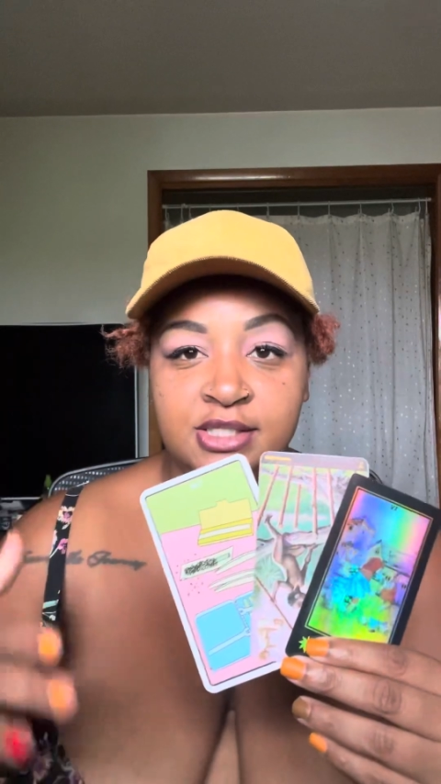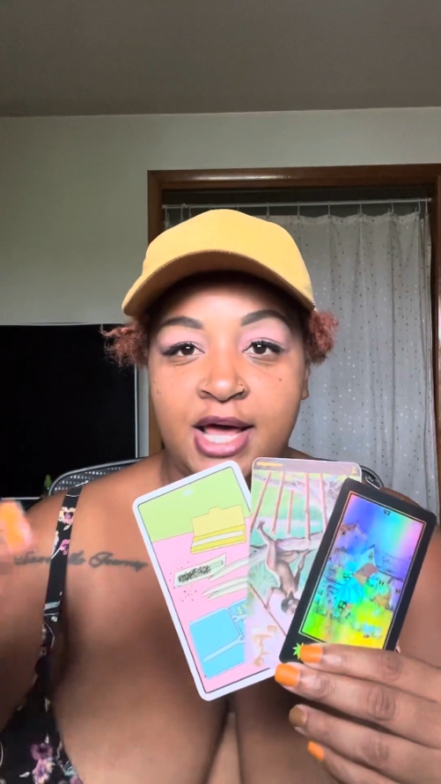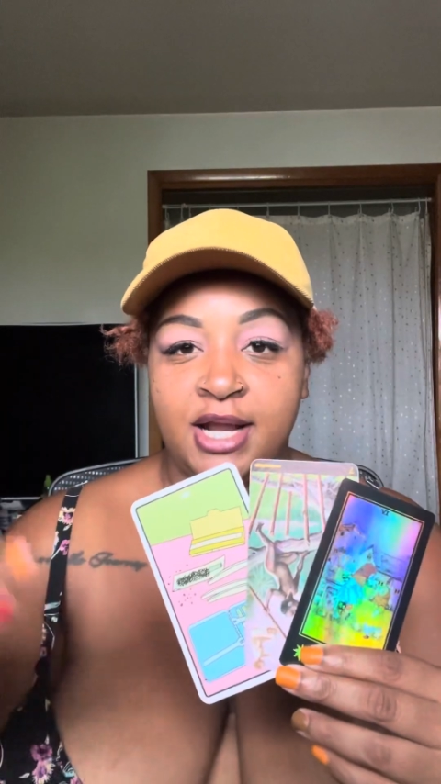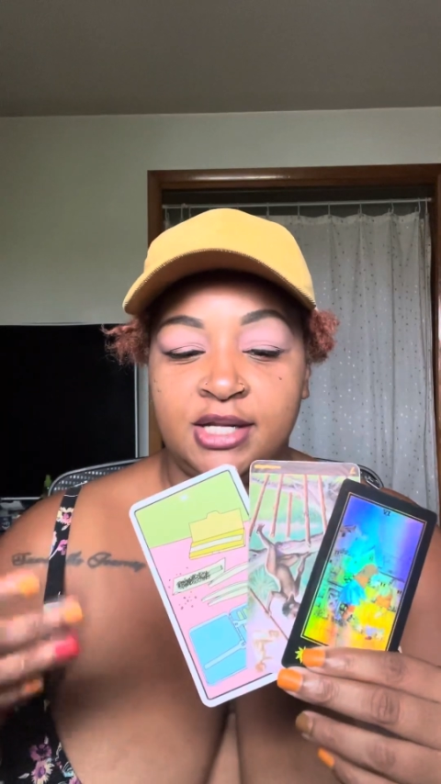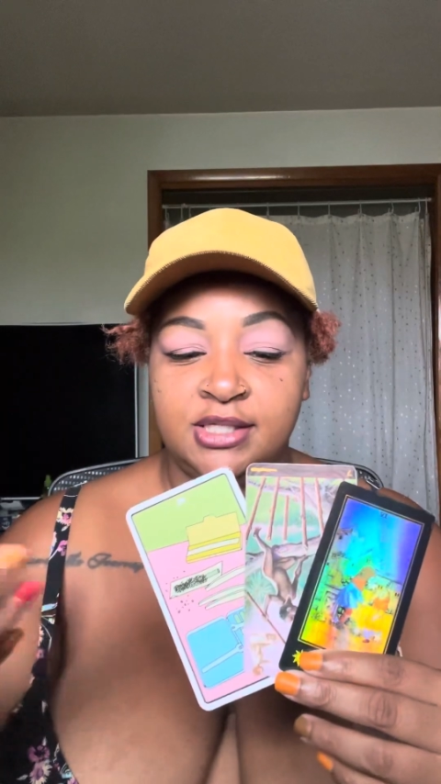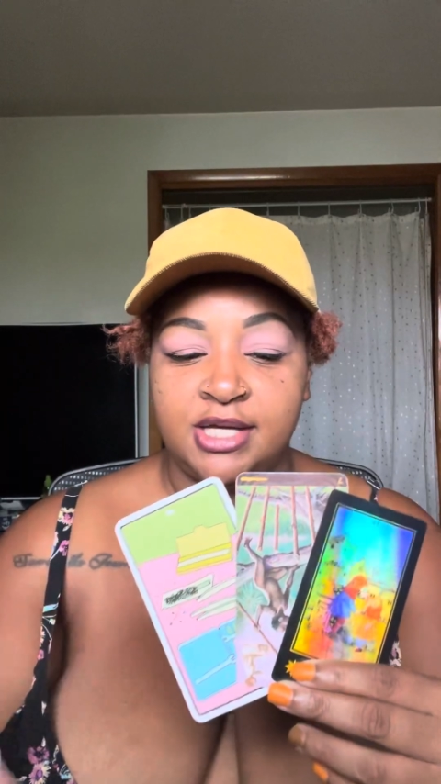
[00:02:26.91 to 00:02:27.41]

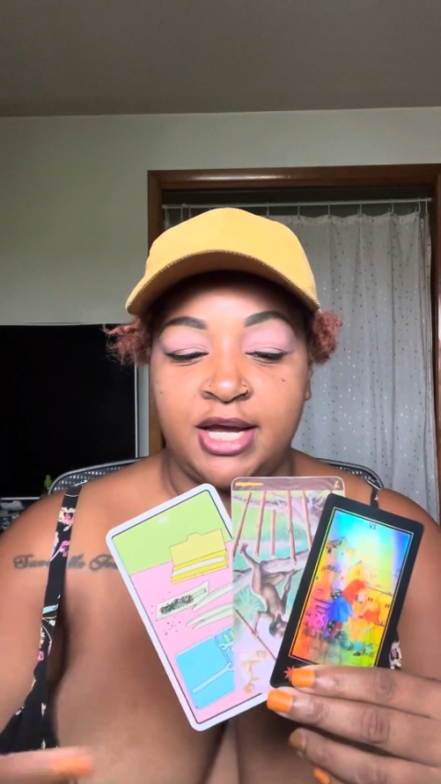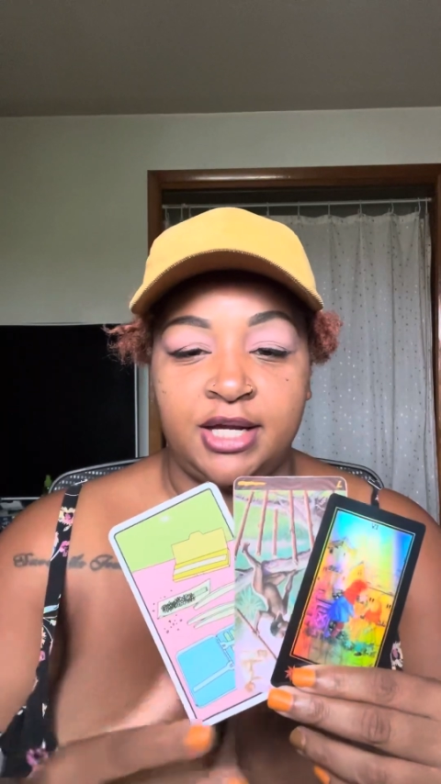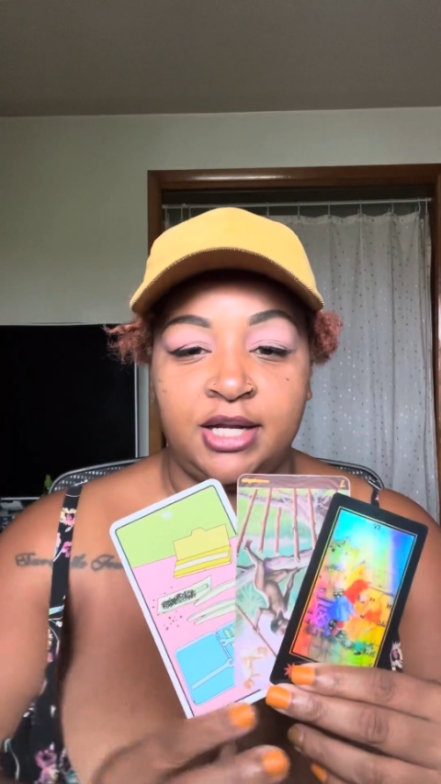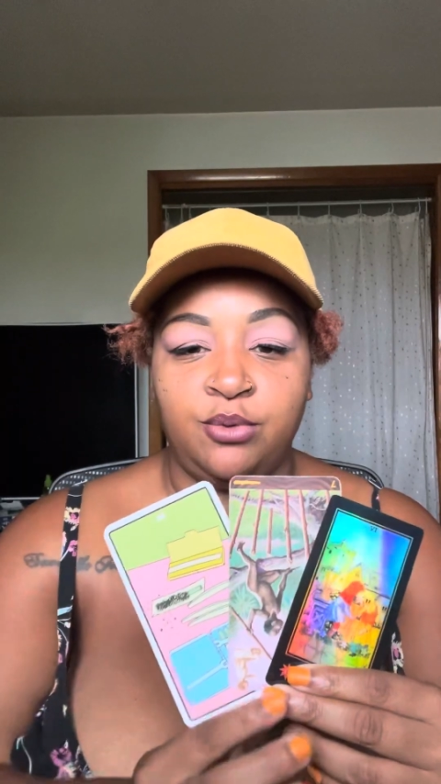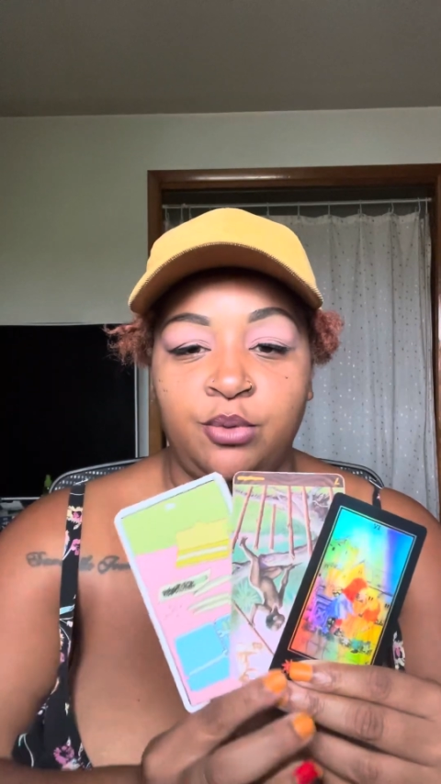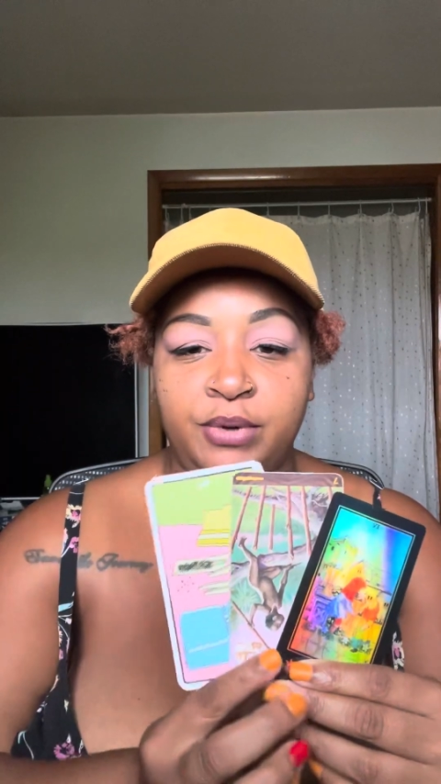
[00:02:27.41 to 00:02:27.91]
that
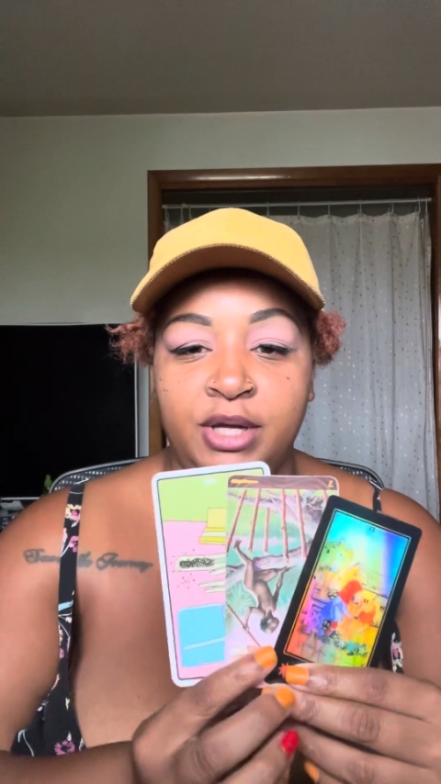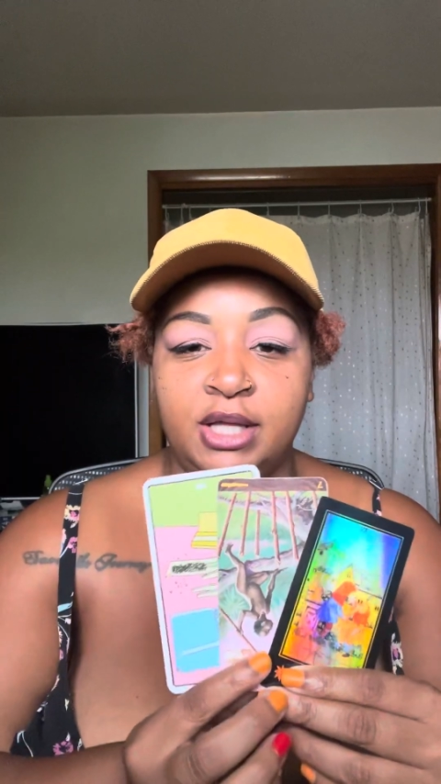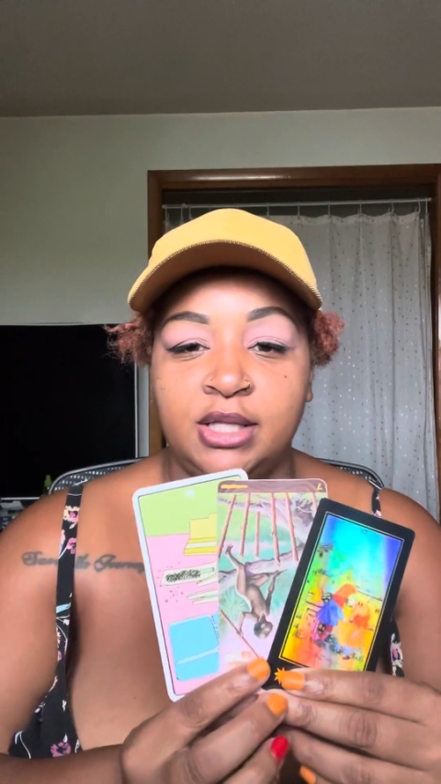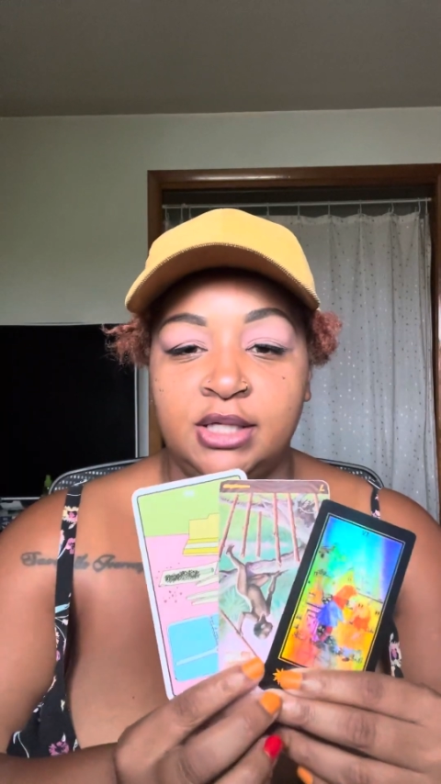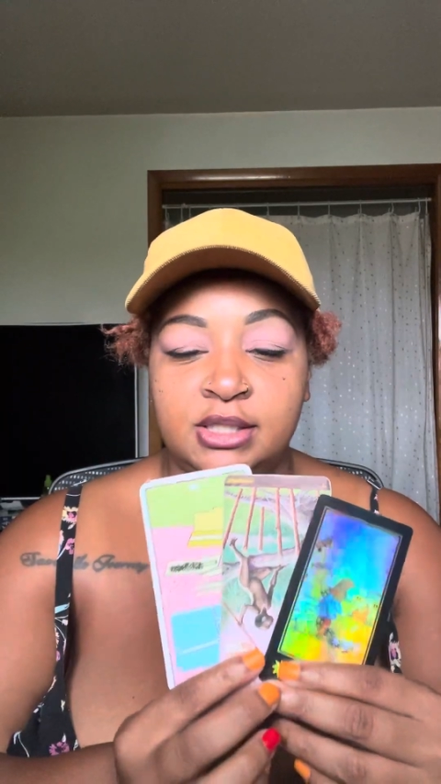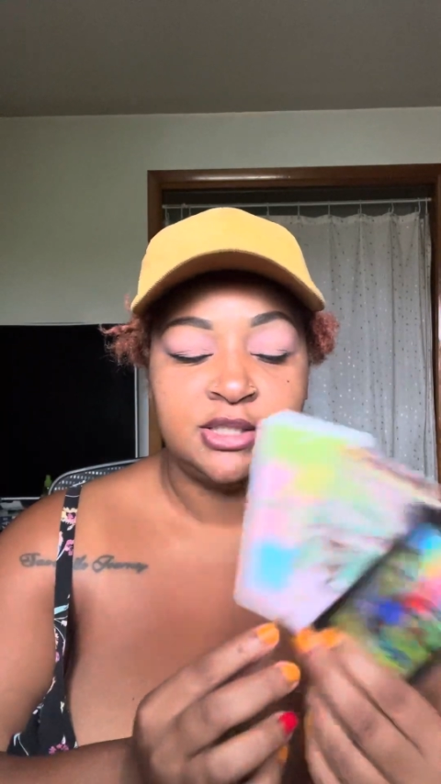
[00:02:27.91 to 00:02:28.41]
anxiety will be,
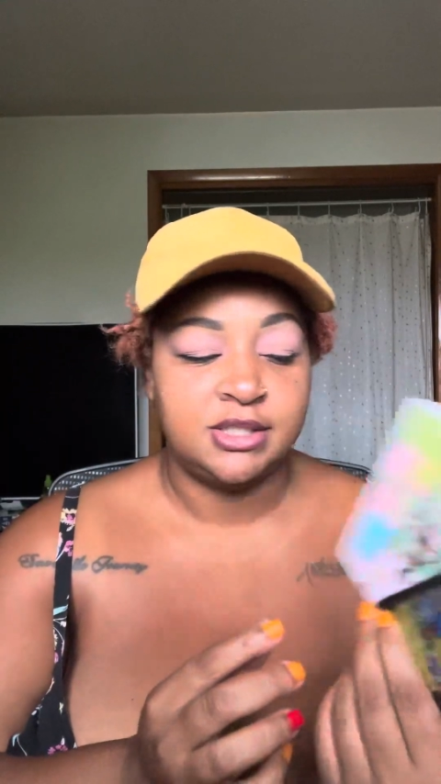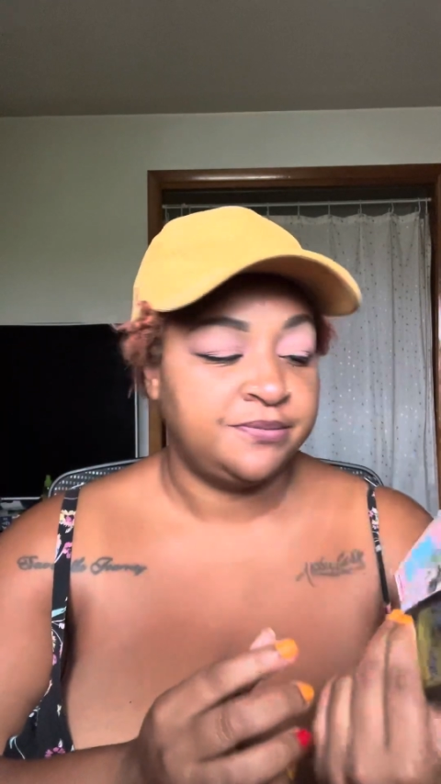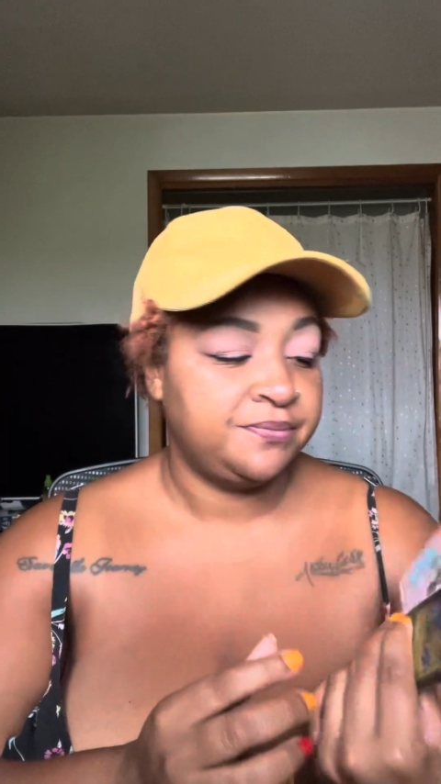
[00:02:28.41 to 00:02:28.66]
at least.